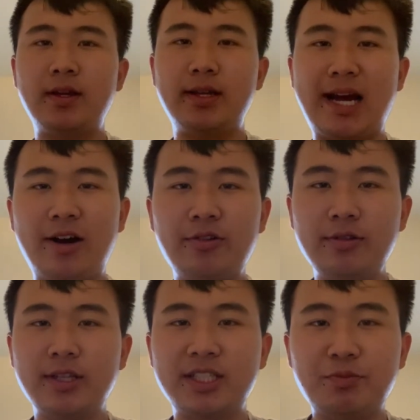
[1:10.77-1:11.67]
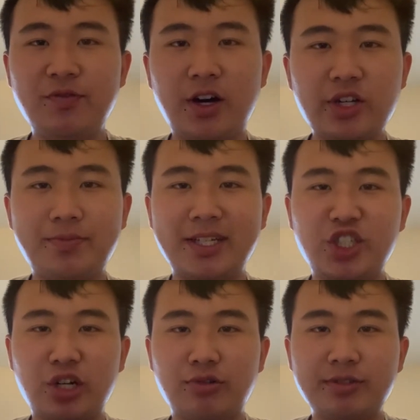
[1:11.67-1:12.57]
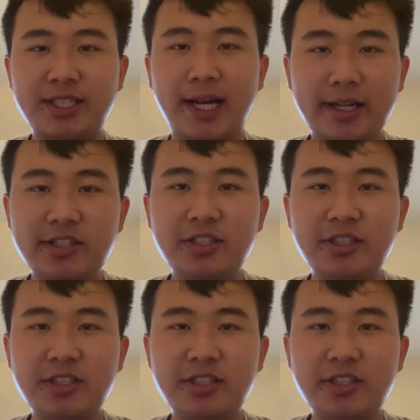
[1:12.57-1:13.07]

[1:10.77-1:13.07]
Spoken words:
Now, let's move on to my general stats.